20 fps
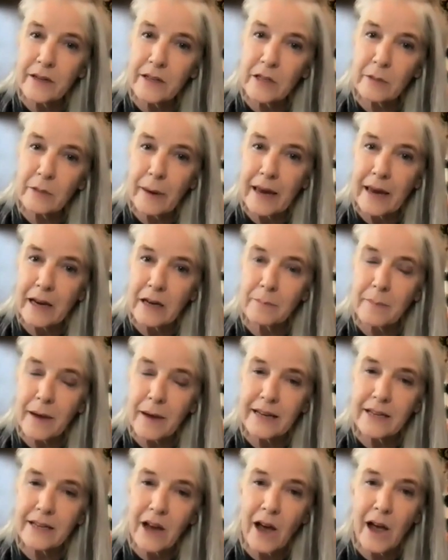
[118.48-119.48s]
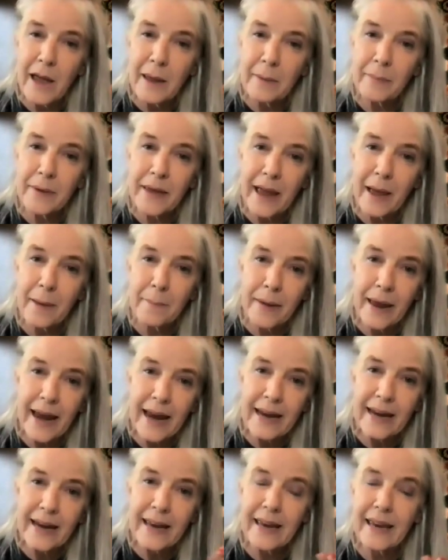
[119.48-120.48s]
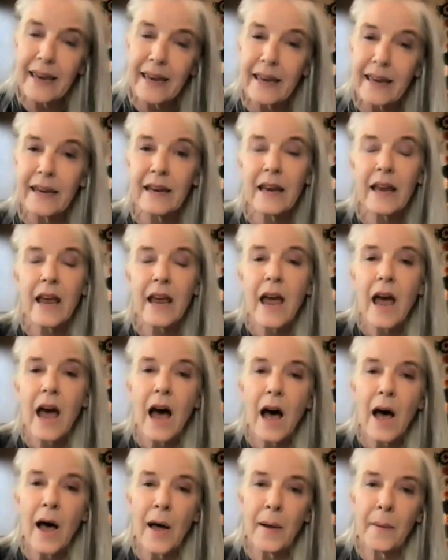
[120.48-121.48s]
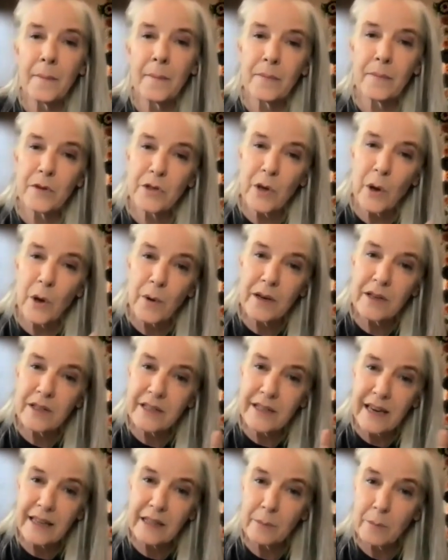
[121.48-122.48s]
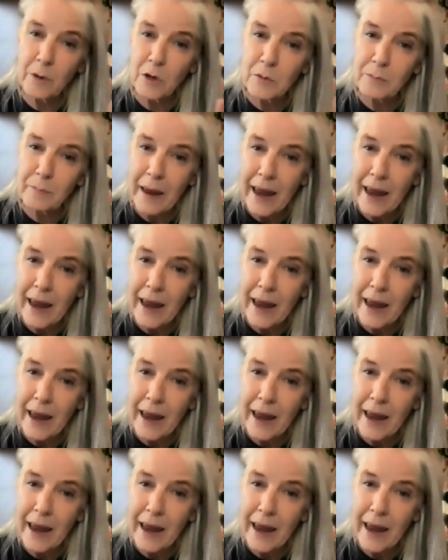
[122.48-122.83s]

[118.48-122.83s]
to spend my time campaigning in, so as to get the most